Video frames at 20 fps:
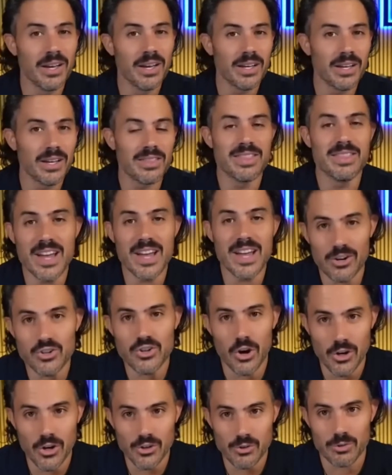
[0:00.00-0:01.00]
they're
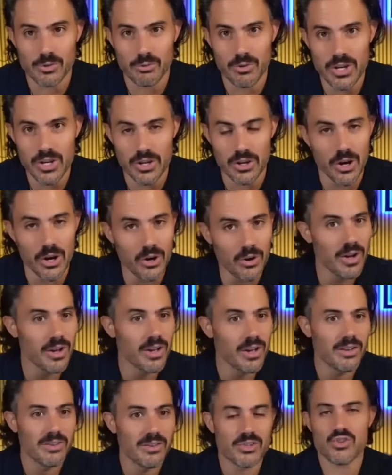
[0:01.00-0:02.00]
charged with RICO,
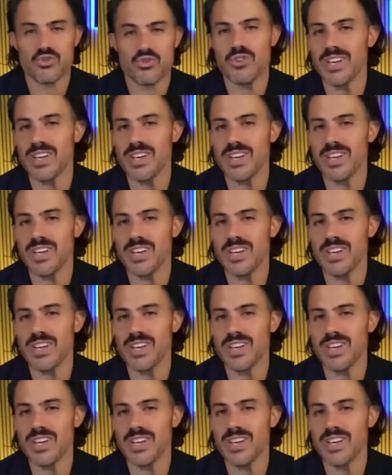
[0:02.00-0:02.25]
street